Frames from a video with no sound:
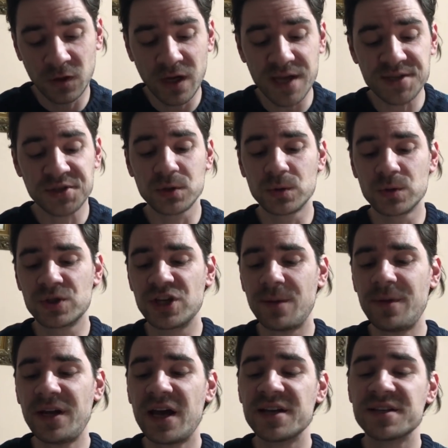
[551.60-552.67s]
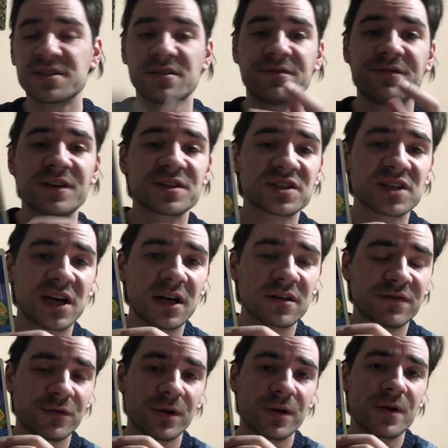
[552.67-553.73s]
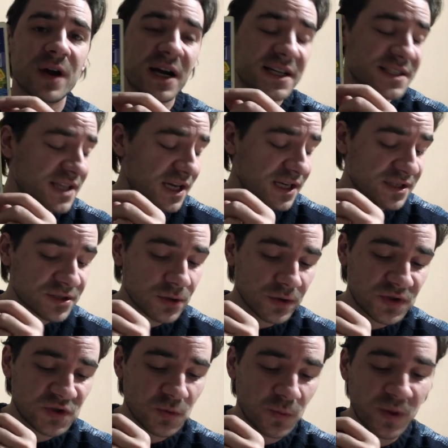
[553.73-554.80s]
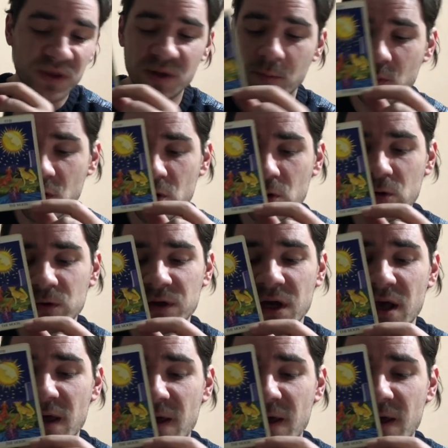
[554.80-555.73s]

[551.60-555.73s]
Okay, so Gemini is the first card for you guys that is going to be the Moon.